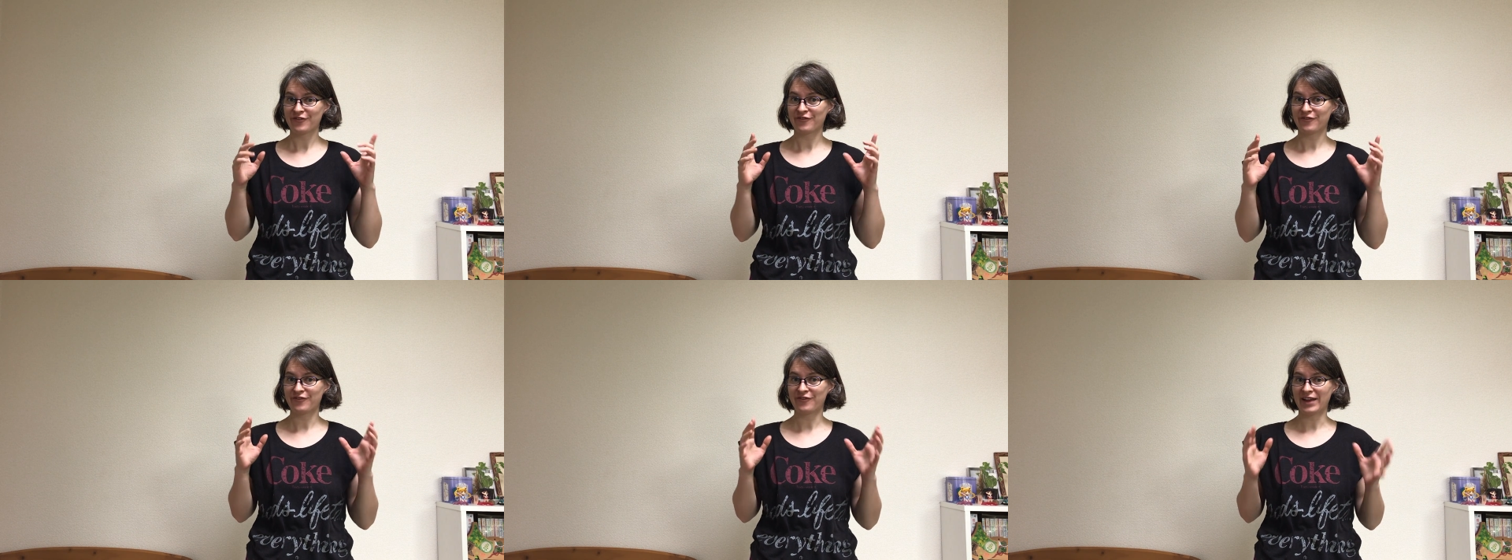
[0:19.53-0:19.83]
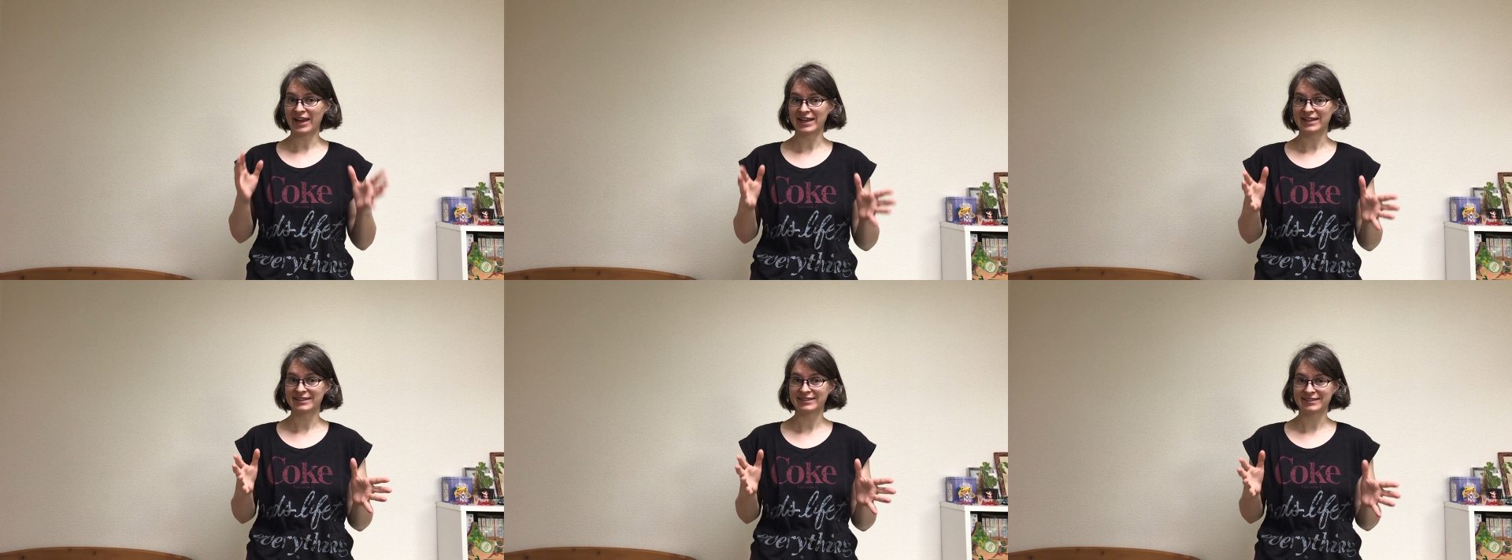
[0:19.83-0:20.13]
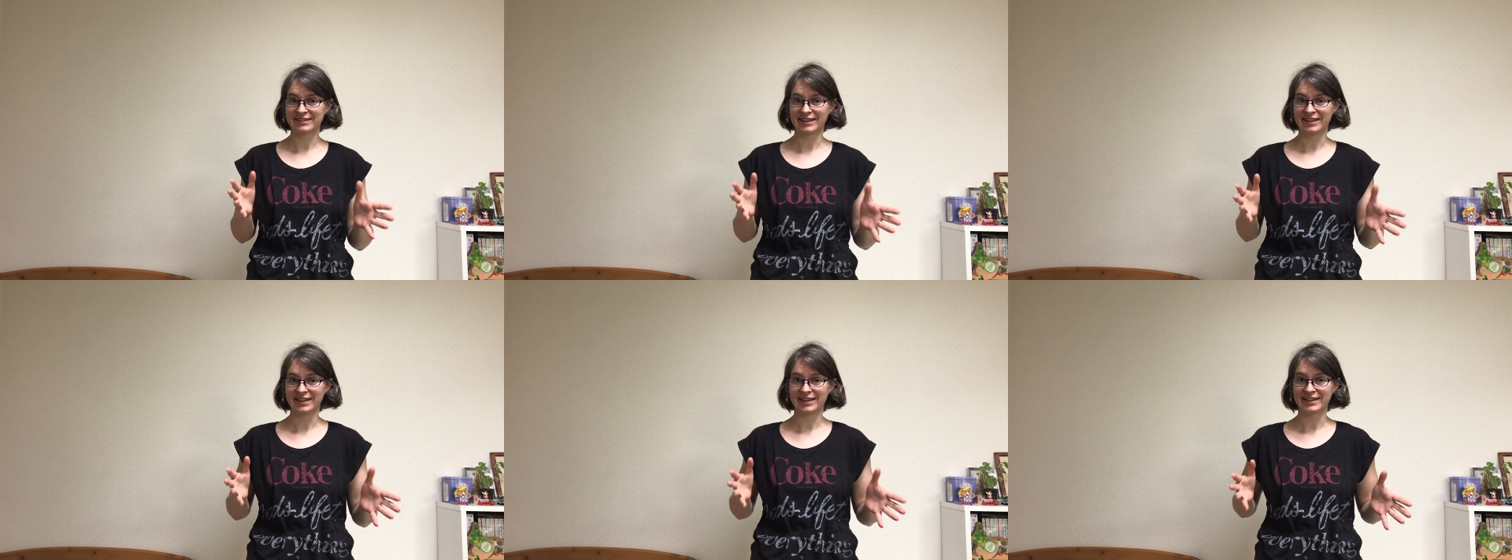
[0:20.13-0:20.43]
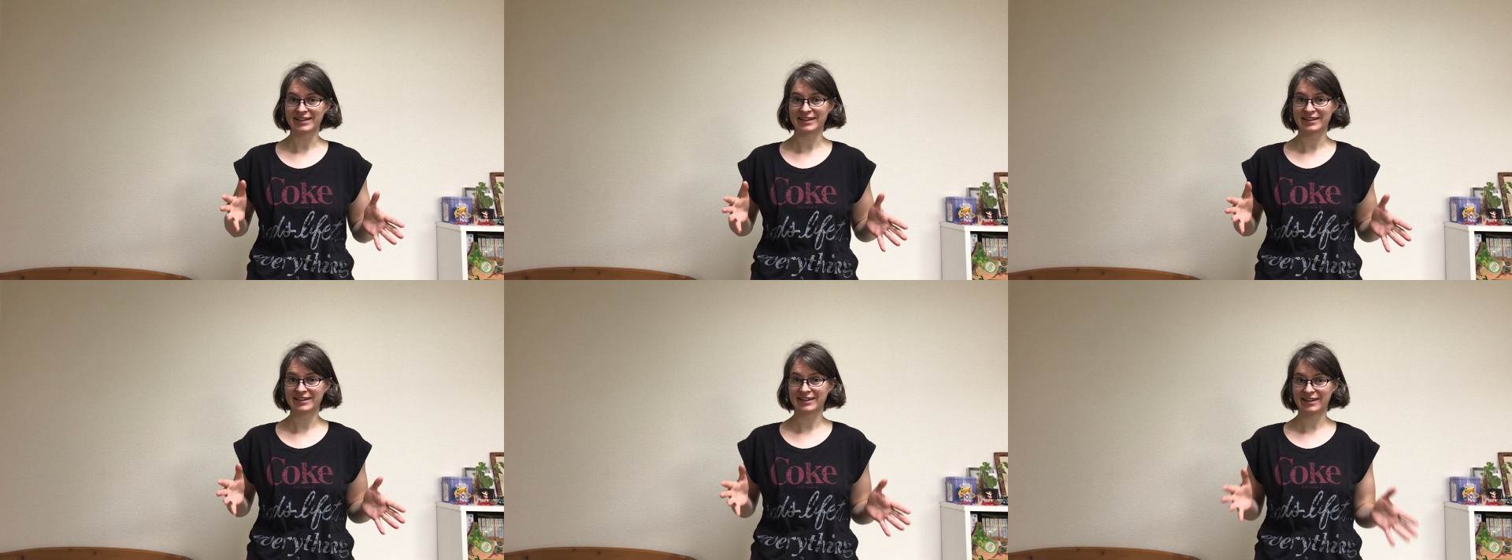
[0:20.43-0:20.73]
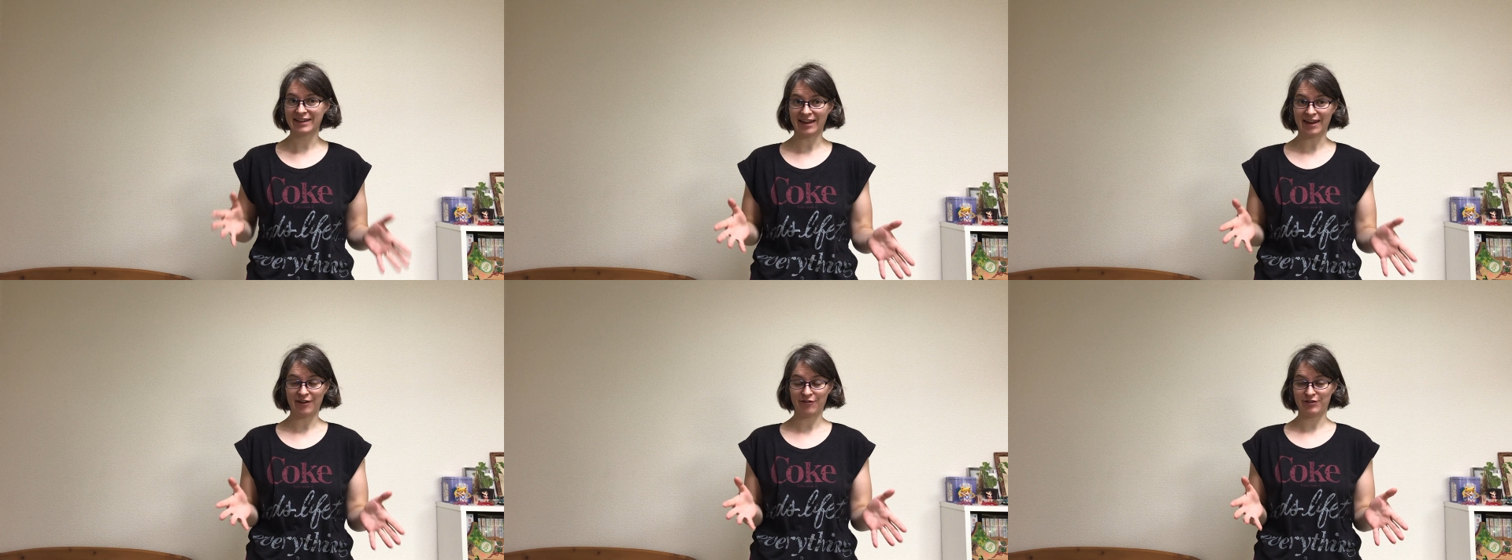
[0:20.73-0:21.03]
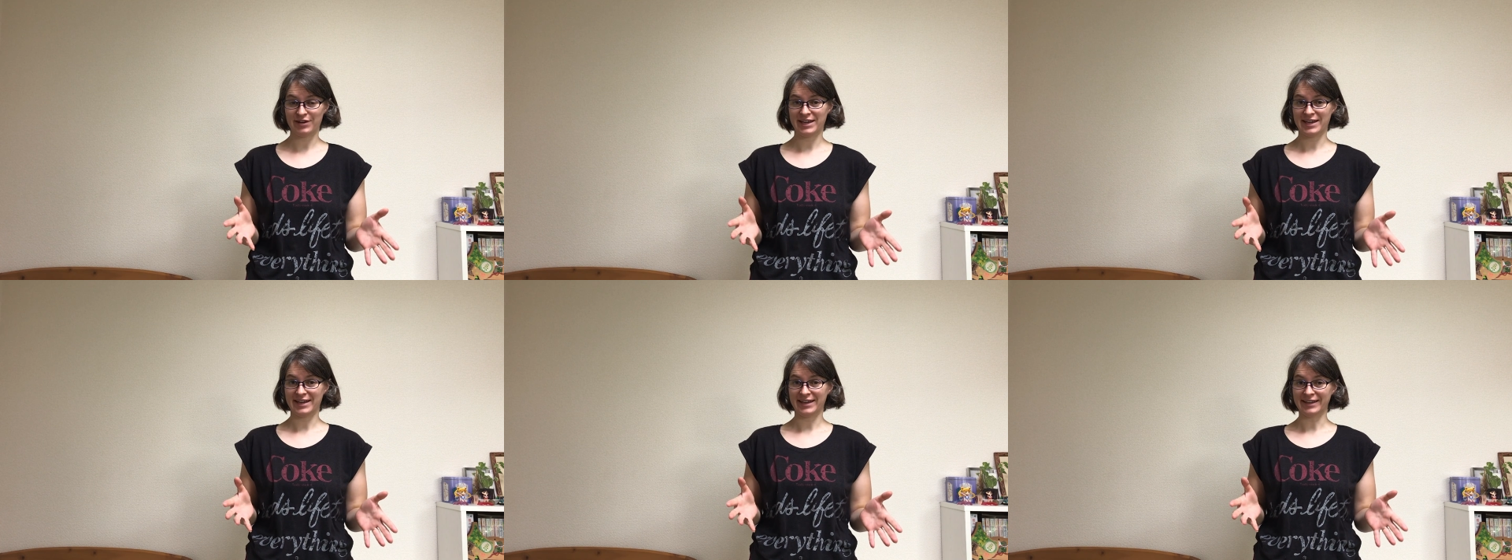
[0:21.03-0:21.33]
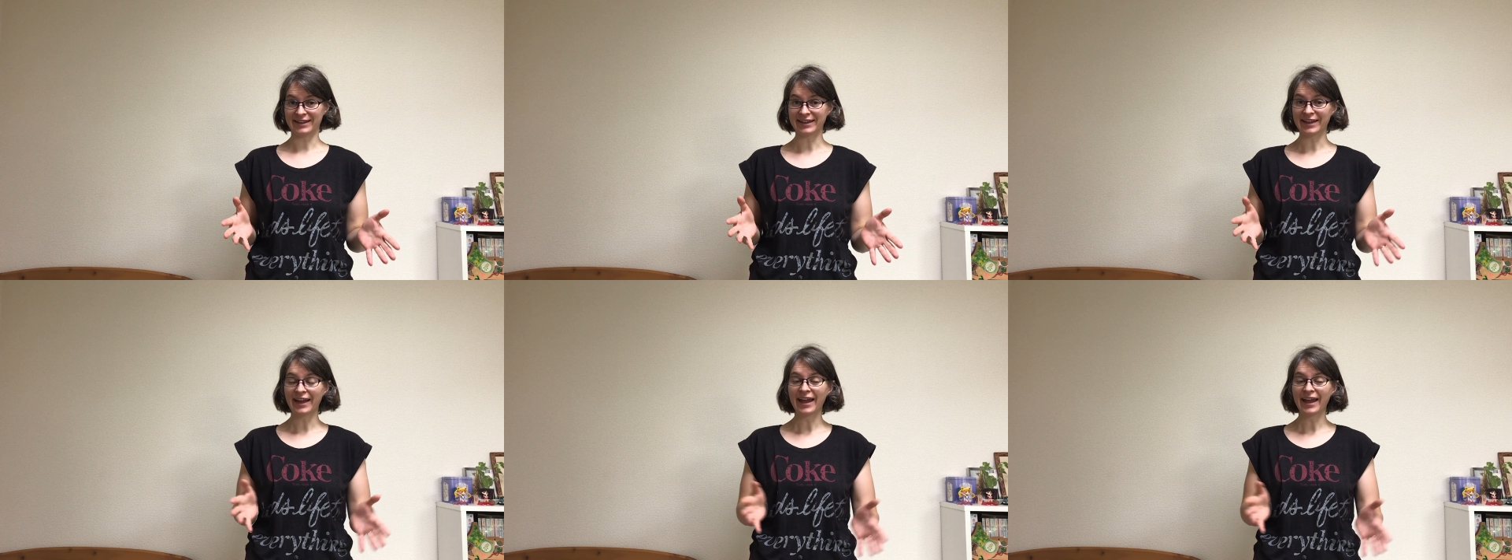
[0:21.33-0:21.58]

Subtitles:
facing carrying.